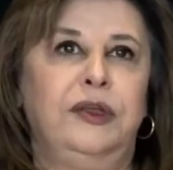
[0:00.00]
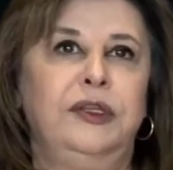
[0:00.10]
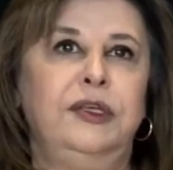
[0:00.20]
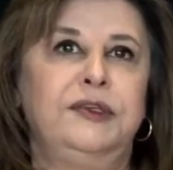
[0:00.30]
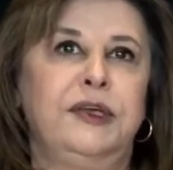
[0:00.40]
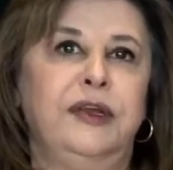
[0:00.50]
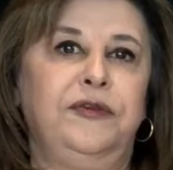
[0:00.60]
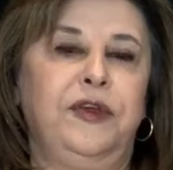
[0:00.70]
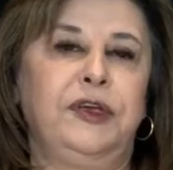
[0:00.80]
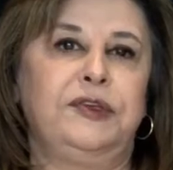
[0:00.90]
The side
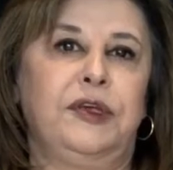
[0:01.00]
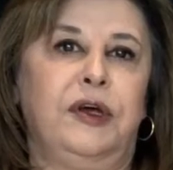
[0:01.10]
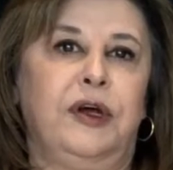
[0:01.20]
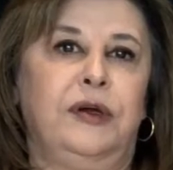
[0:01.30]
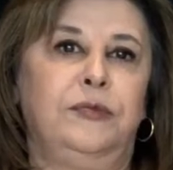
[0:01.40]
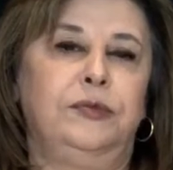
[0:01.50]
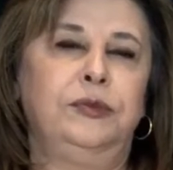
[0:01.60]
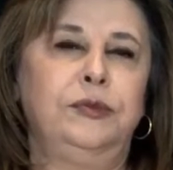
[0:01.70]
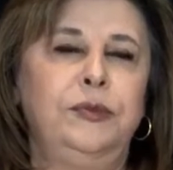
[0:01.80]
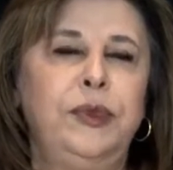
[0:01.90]
effects are
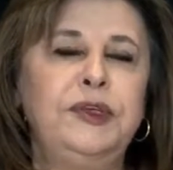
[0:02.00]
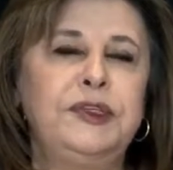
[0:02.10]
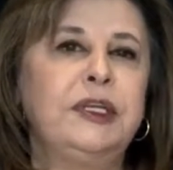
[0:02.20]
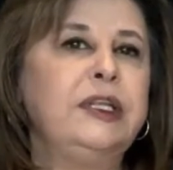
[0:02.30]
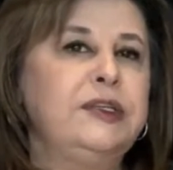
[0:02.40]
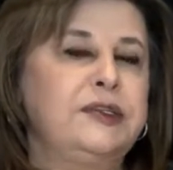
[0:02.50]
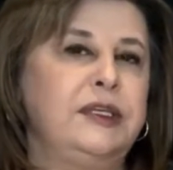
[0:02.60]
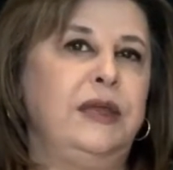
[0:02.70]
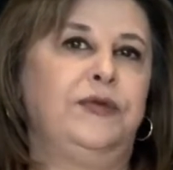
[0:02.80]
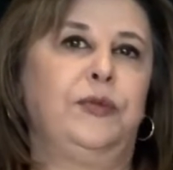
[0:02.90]
basically the
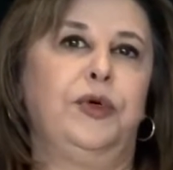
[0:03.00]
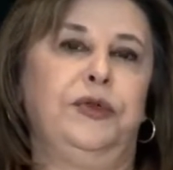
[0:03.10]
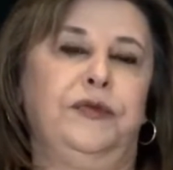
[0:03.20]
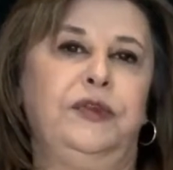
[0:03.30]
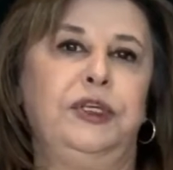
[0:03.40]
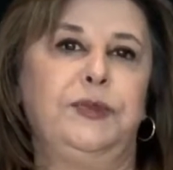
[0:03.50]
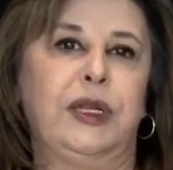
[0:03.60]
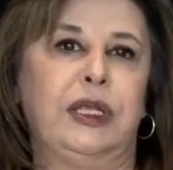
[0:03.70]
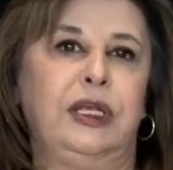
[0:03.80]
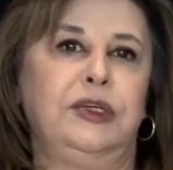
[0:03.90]
same for both of these
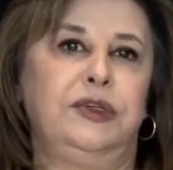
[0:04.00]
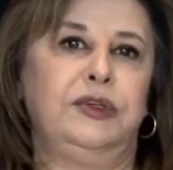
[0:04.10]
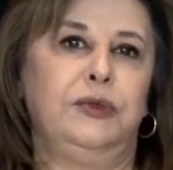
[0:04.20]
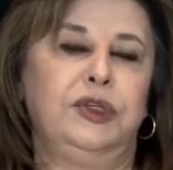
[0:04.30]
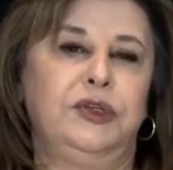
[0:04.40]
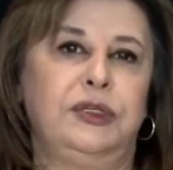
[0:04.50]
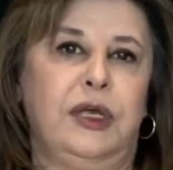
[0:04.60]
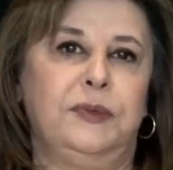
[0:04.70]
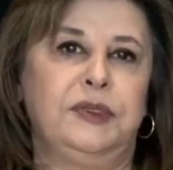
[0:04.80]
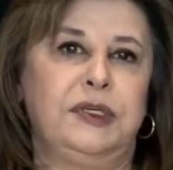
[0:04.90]
medications, which is
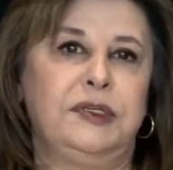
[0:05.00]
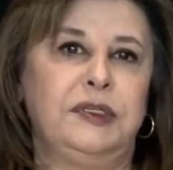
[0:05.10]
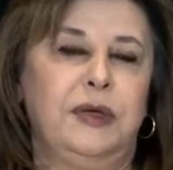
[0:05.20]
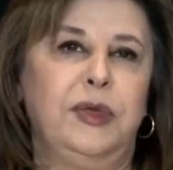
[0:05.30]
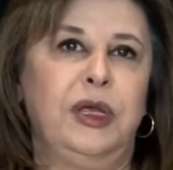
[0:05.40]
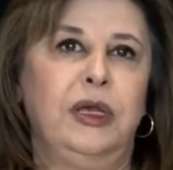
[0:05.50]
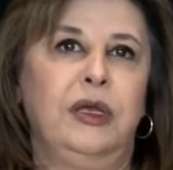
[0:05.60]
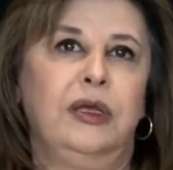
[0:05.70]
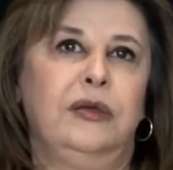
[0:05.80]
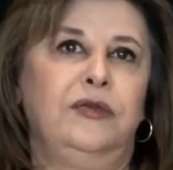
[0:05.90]
upset stomach,
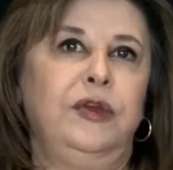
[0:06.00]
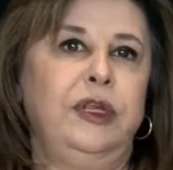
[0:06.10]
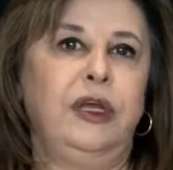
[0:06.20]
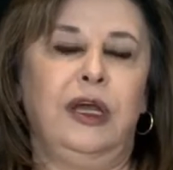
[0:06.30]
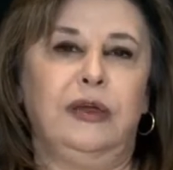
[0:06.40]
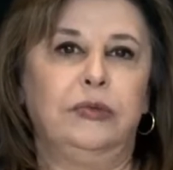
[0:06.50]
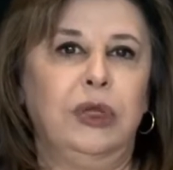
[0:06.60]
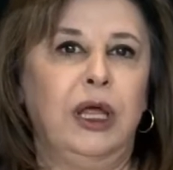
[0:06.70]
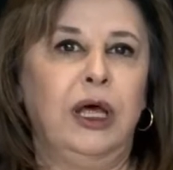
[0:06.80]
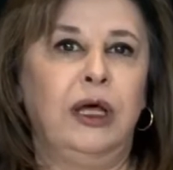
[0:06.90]
feeling kind of
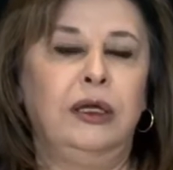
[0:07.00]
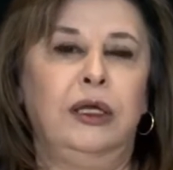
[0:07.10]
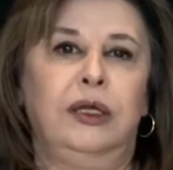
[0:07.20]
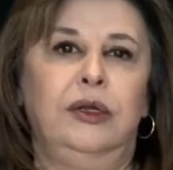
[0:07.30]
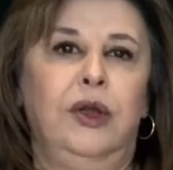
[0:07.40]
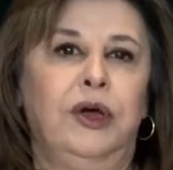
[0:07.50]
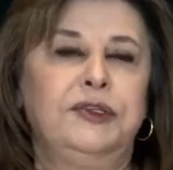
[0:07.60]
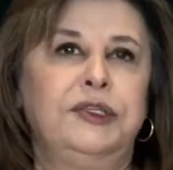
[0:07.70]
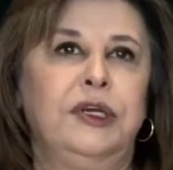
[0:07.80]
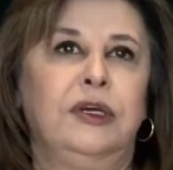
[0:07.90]
blah,
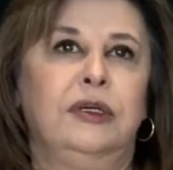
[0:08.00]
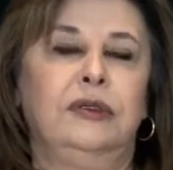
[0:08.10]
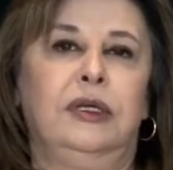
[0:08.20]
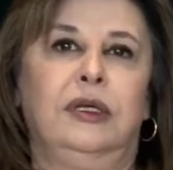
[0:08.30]
nausea,